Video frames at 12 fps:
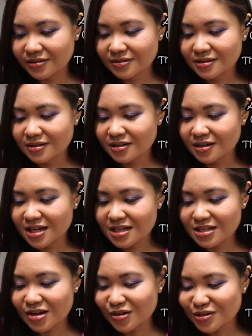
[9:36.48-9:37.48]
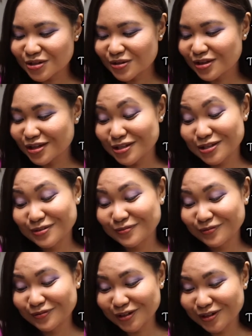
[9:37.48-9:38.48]
There is also this
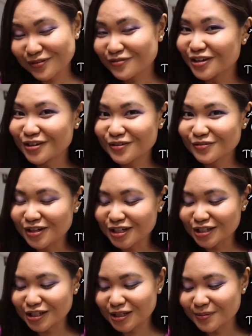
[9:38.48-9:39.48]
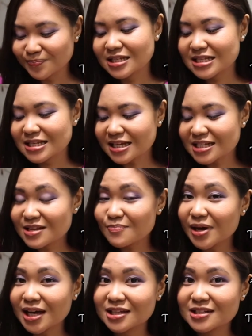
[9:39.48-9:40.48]
very funny The Sexy
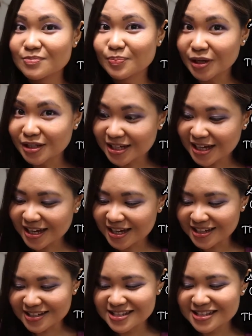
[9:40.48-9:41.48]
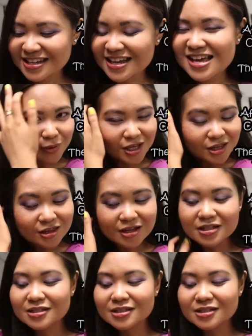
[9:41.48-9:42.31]
Minds podcast with